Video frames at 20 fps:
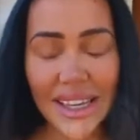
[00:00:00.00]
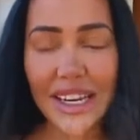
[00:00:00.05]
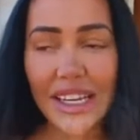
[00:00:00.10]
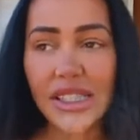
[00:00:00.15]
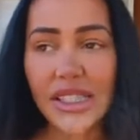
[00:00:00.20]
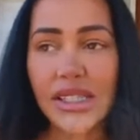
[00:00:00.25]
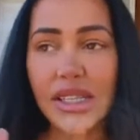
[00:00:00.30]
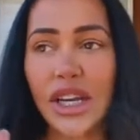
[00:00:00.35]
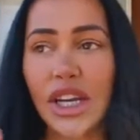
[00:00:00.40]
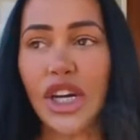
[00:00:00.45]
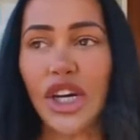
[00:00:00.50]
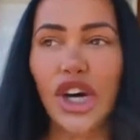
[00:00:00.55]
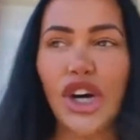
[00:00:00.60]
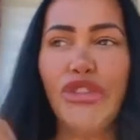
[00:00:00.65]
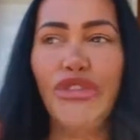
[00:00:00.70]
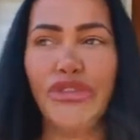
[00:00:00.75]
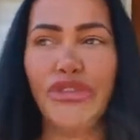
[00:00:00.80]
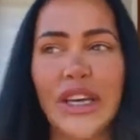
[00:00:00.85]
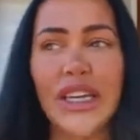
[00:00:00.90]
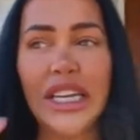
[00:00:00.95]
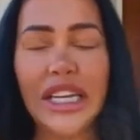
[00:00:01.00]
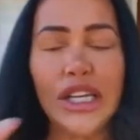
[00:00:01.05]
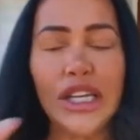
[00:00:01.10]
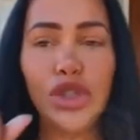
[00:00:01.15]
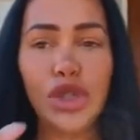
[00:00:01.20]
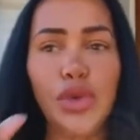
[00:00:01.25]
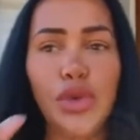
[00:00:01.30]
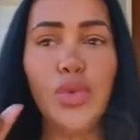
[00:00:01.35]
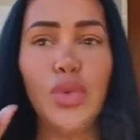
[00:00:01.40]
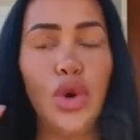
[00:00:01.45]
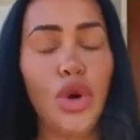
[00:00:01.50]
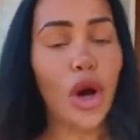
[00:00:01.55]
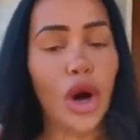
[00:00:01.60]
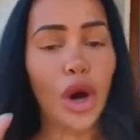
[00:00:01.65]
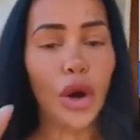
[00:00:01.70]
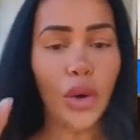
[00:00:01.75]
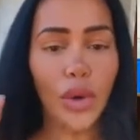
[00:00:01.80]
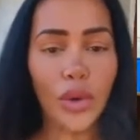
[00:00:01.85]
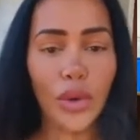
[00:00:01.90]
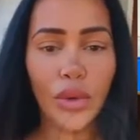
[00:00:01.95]
And it's a good feeling to
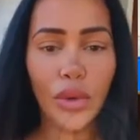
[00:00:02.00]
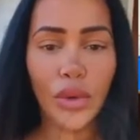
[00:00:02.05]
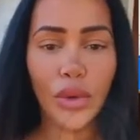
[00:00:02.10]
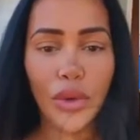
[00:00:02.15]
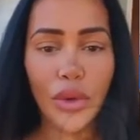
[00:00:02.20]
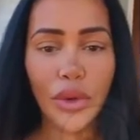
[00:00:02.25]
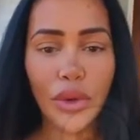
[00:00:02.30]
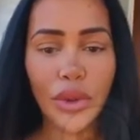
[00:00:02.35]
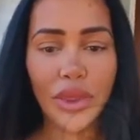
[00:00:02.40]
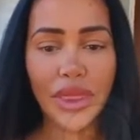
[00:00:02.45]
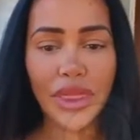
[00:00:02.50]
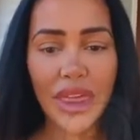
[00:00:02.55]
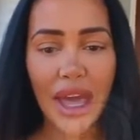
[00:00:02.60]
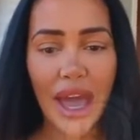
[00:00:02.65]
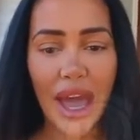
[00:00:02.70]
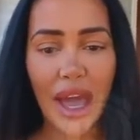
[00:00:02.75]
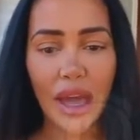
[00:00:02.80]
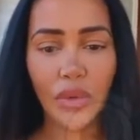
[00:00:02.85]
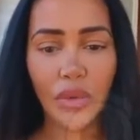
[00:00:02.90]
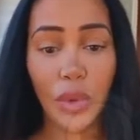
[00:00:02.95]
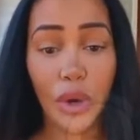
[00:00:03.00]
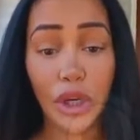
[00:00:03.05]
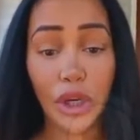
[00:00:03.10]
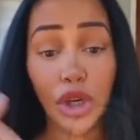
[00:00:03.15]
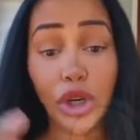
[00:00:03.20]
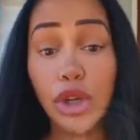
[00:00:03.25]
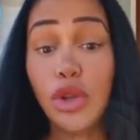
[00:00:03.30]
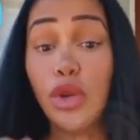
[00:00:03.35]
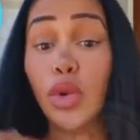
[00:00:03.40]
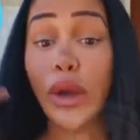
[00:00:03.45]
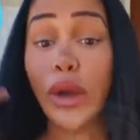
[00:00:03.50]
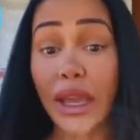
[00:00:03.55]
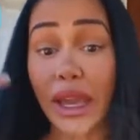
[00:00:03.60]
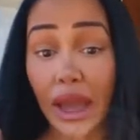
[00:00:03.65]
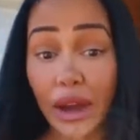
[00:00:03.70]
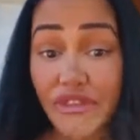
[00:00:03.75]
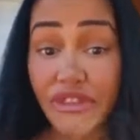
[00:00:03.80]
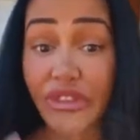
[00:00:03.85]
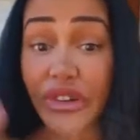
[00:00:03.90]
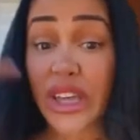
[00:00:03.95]
know that when you're doing
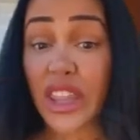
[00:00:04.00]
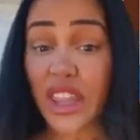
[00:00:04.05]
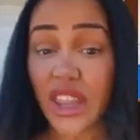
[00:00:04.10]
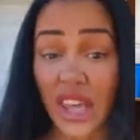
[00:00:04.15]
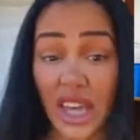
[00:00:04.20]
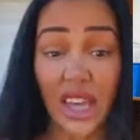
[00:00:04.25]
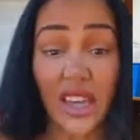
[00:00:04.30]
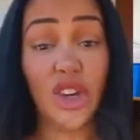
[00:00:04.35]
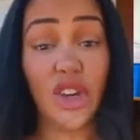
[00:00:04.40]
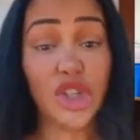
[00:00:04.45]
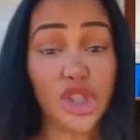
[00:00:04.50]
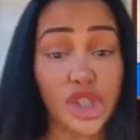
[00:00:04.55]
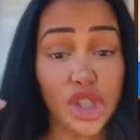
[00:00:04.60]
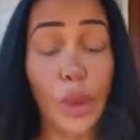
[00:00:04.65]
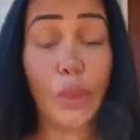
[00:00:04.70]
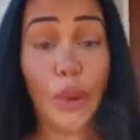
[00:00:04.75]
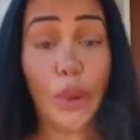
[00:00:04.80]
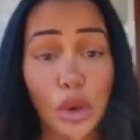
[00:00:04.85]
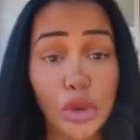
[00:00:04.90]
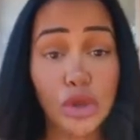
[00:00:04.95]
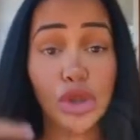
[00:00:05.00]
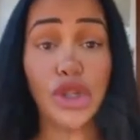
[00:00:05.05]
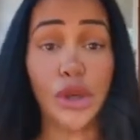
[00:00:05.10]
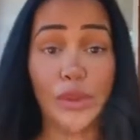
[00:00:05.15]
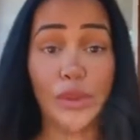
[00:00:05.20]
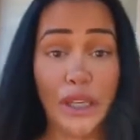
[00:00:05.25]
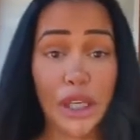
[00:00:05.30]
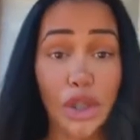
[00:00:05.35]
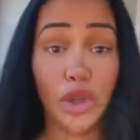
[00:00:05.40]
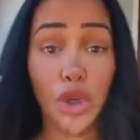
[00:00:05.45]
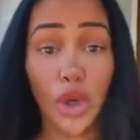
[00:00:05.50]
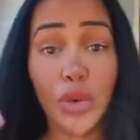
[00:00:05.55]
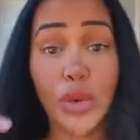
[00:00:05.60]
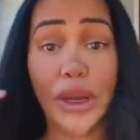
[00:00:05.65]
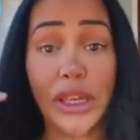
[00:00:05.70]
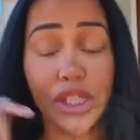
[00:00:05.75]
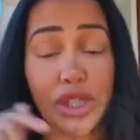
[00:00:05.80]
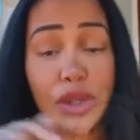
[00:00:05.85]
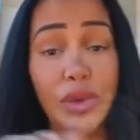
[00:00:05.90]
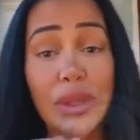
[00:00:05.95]
everything you're supposed to be
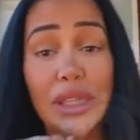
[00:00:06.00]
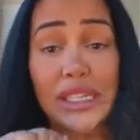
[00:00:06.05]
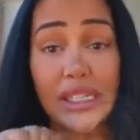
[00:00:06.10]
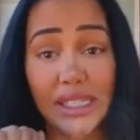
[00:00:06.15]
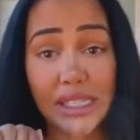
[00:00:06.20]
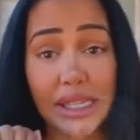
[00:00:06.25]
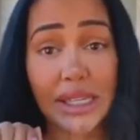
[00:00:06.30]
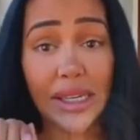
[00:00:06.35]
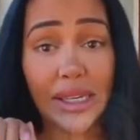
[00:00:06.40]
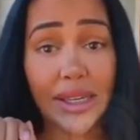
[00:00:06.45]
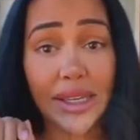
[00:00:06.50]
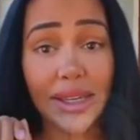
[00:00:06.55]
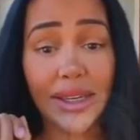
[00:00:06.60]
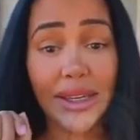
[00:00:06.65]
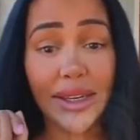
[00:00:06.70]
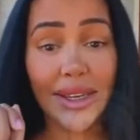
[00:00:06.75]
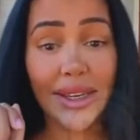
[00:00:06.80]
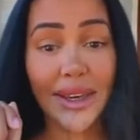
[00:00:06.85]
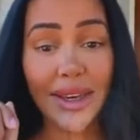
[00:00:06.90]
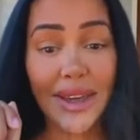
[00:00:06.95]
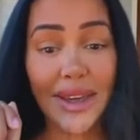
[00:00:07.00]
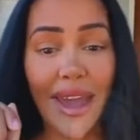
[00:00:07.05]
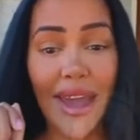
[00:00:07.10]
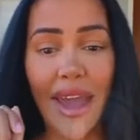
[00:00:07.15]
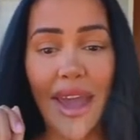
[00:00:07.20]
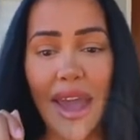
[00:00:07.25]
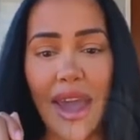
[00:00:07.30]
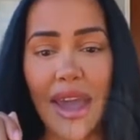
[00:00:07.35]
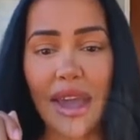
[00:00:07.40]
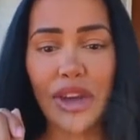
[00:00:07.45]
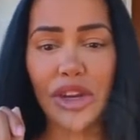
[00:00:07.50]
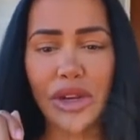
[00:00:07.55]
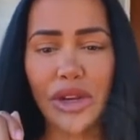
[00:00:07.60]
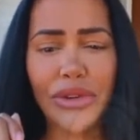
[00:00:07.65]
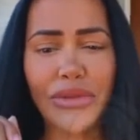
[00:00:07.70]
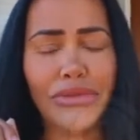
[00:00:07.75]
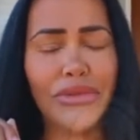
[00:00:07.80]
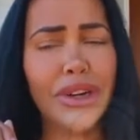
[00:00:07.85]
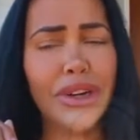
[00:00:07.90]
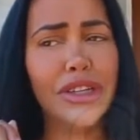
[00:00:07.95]
doing to the T, and
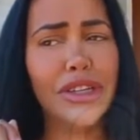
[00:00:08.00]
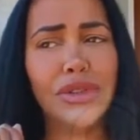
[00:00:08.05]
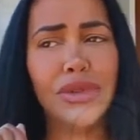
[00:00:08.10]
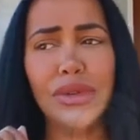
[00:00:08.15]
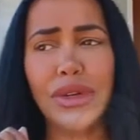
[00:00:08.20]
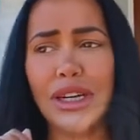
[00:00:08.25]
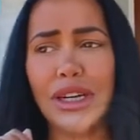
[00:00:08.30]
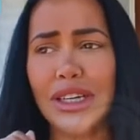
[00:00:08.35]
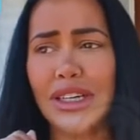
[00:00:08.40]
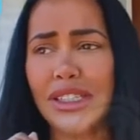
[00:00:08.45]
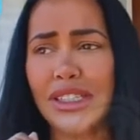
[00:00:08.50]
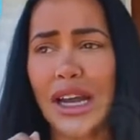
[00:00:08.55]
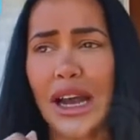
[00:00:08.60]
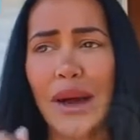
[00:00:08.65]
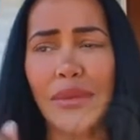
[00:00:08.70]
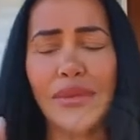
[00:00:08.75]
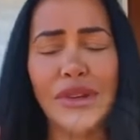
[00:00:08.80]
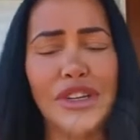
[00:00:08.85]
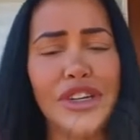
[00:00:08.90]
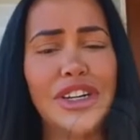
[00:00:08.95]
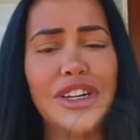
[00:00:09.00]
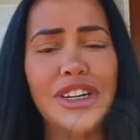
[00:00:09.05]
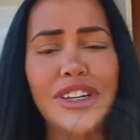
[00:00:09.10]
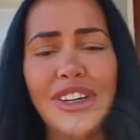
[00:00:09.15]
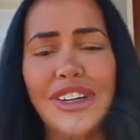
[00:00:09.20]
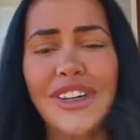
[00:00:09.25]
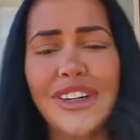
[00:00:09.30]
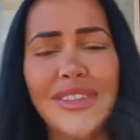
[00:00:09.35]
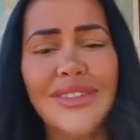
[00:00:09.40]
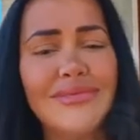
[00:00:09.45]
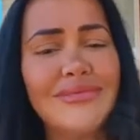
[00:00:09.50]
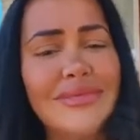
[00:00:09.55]
you're really doing a good job, and you're